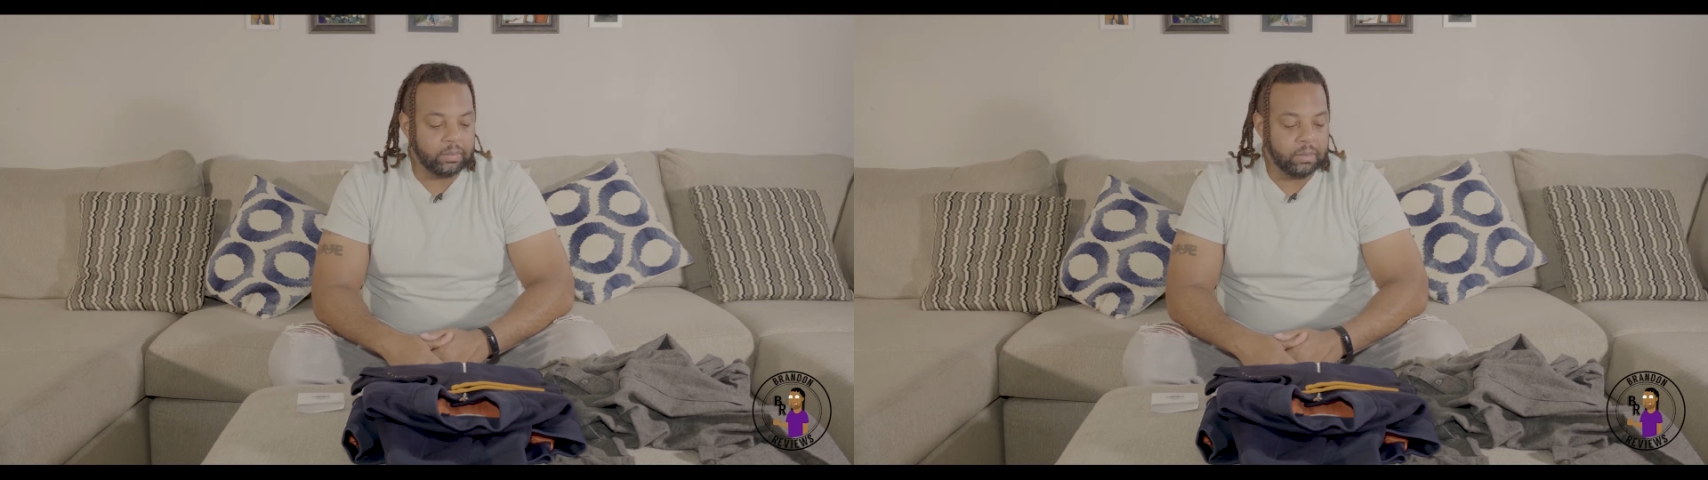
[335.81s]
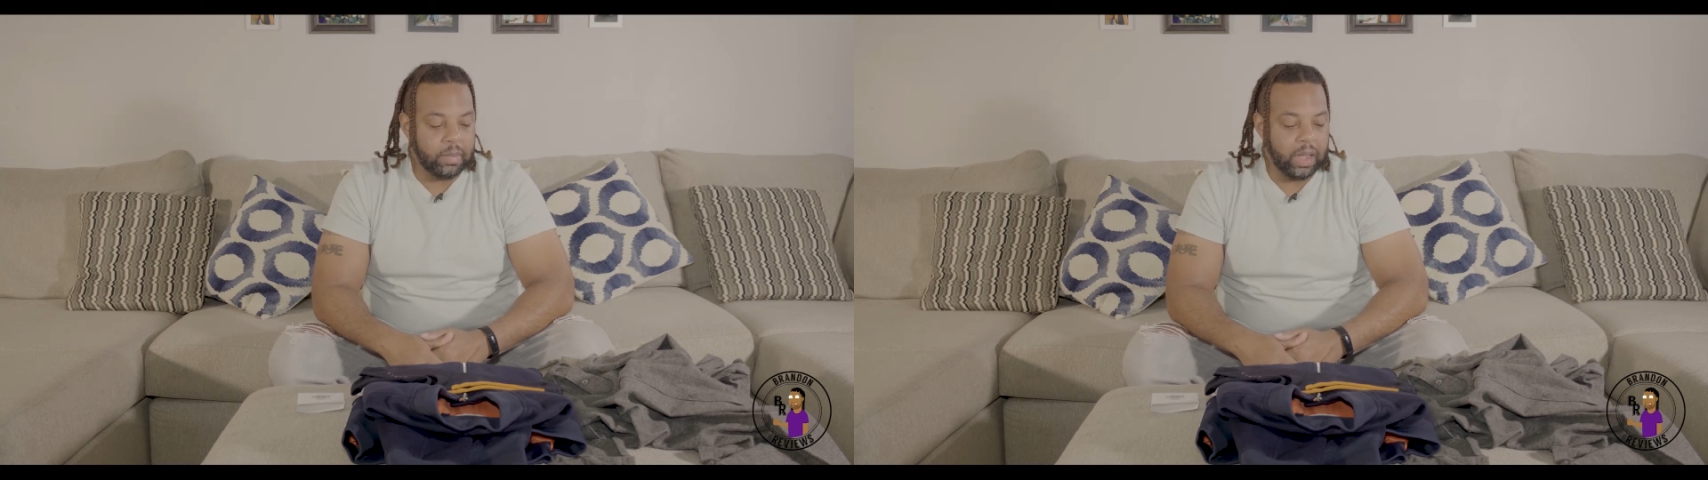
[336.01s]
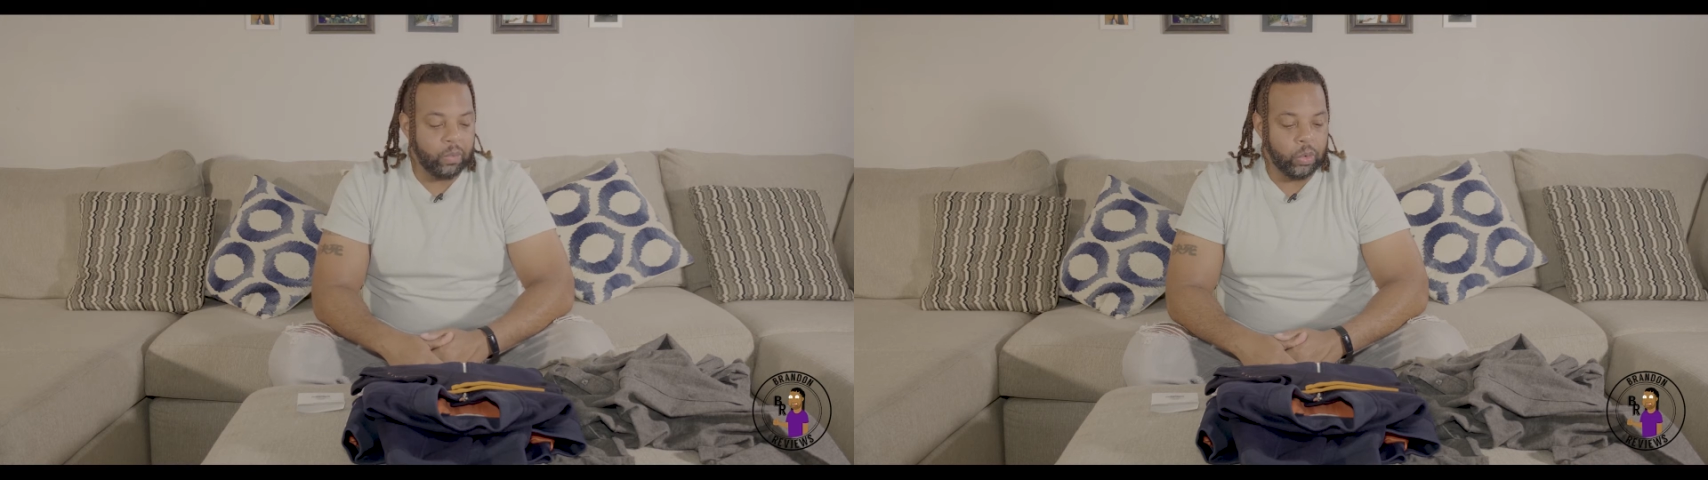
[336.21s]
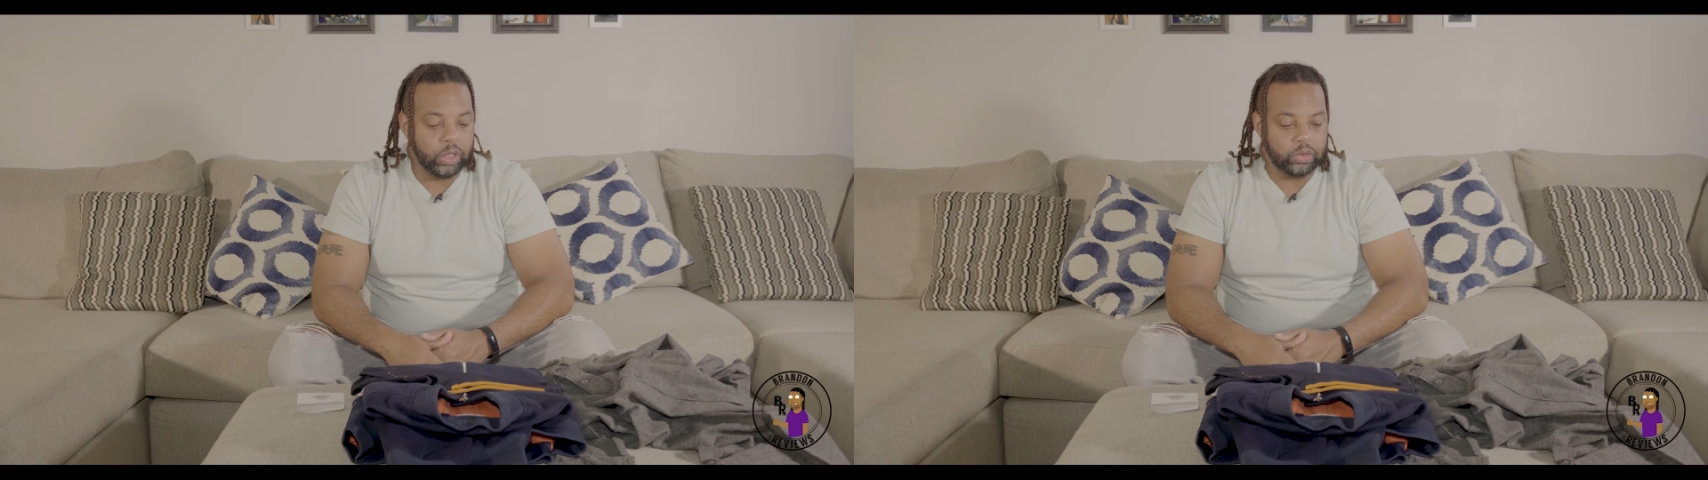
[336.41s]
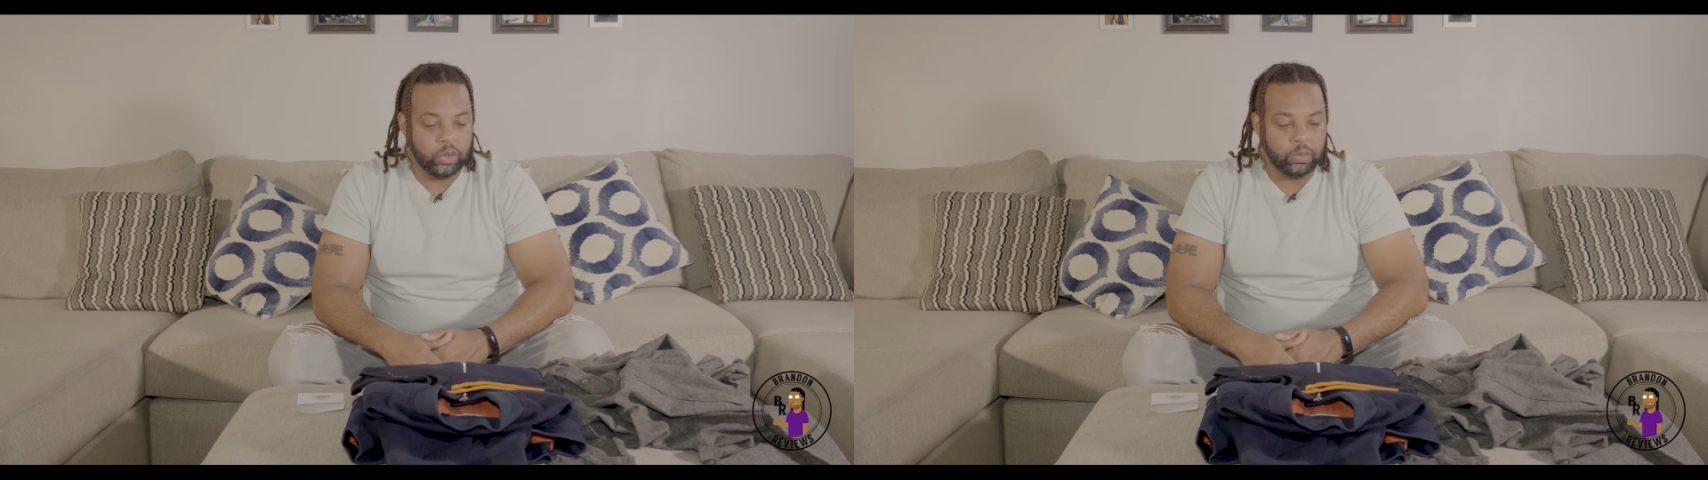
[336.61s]
my
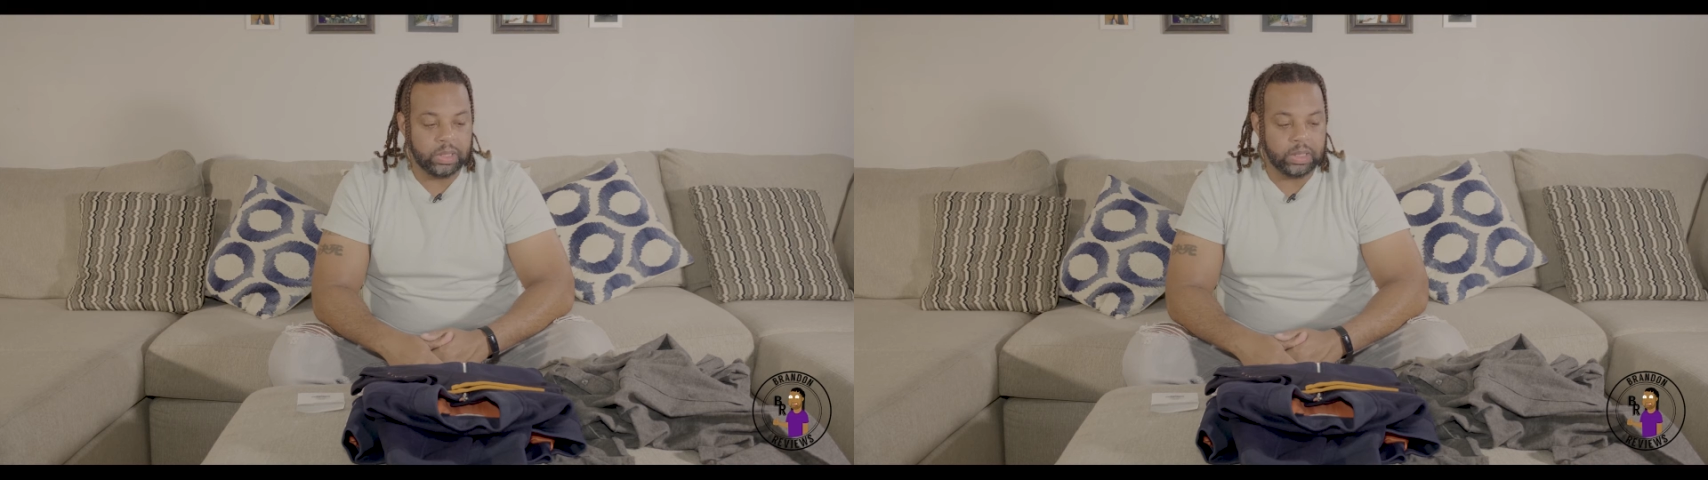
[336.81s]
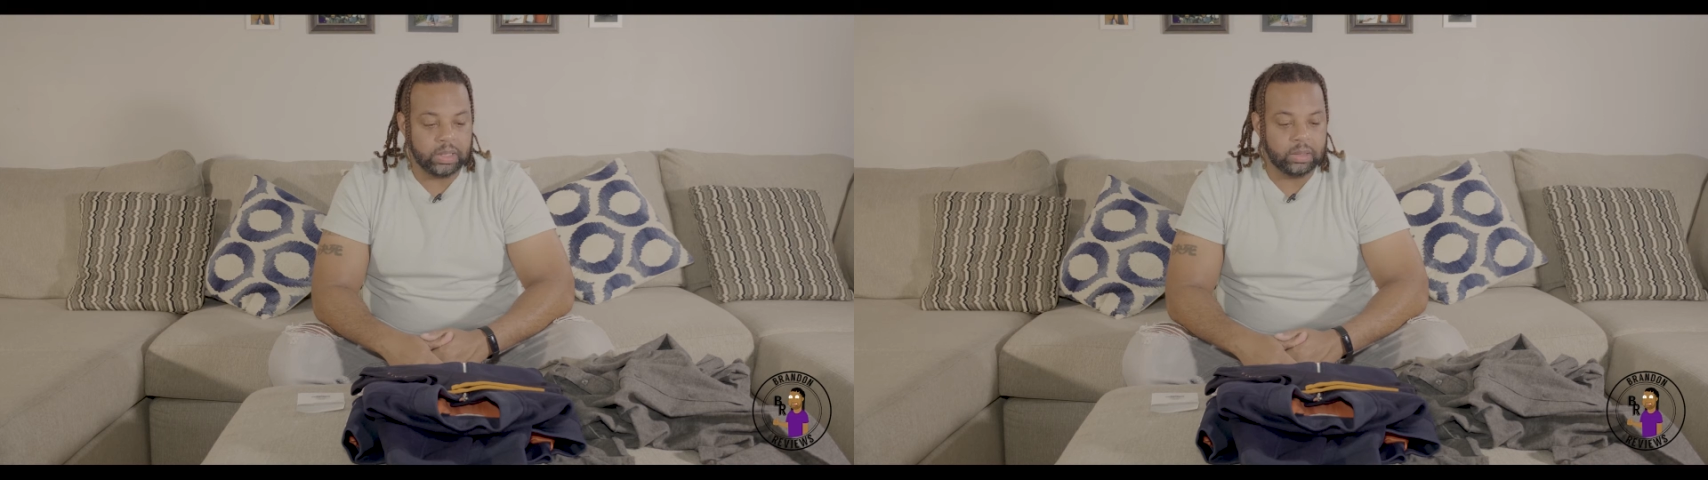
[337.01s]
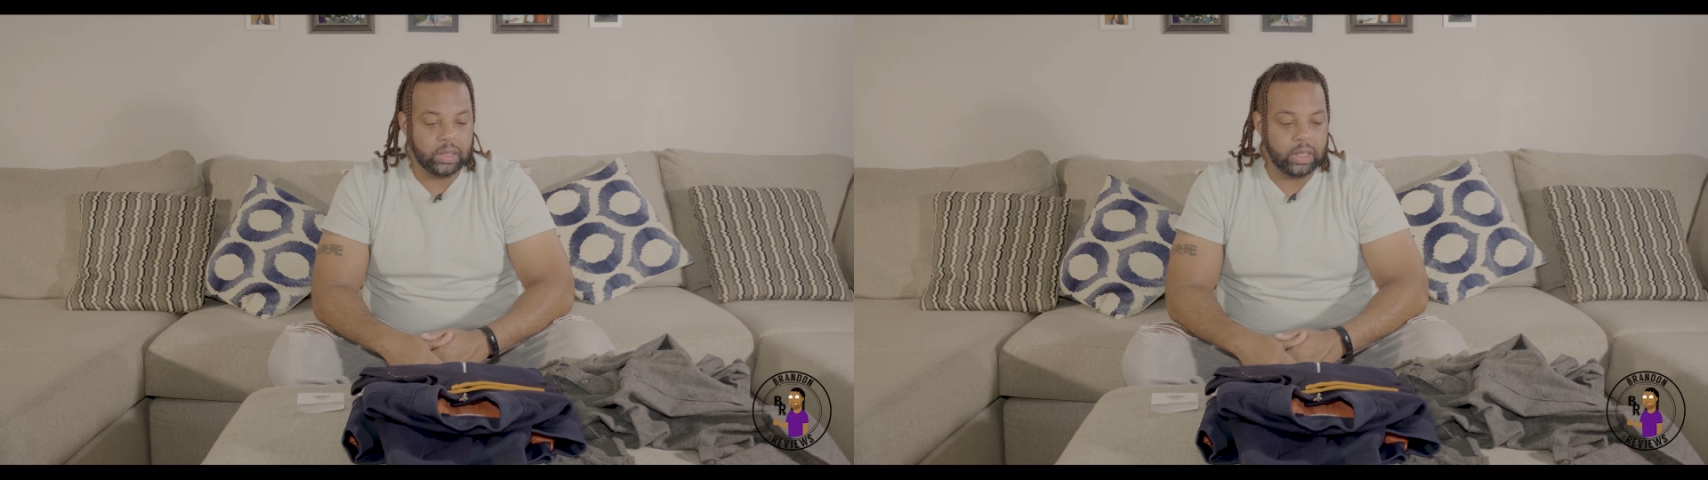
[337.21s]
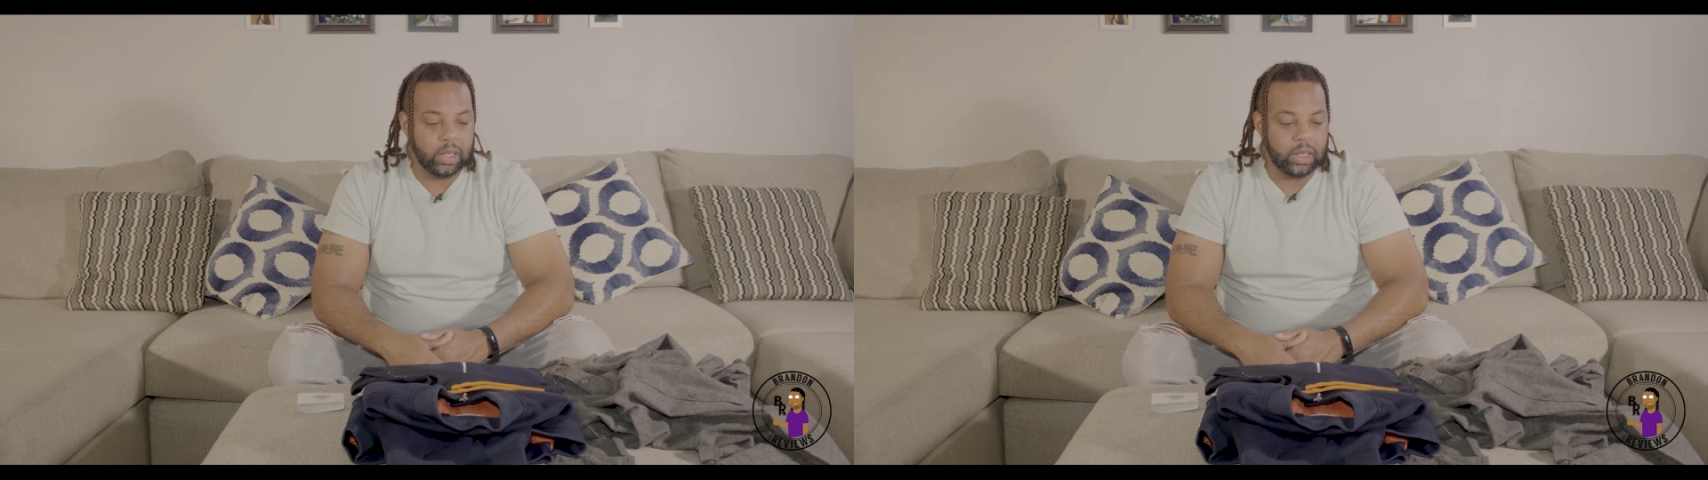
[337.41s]
wardrobe needed